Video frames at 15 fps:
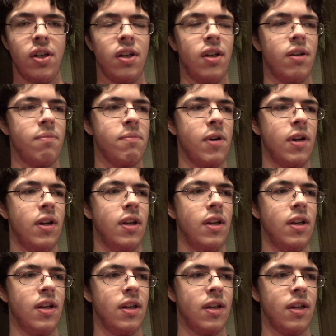your
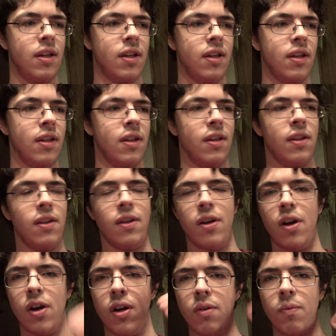money the
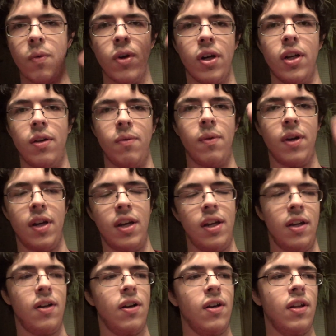hard working way
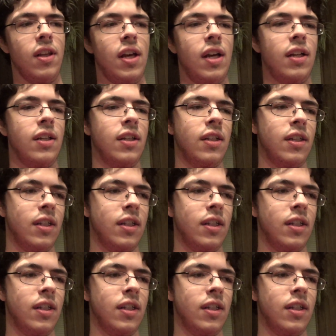and all that,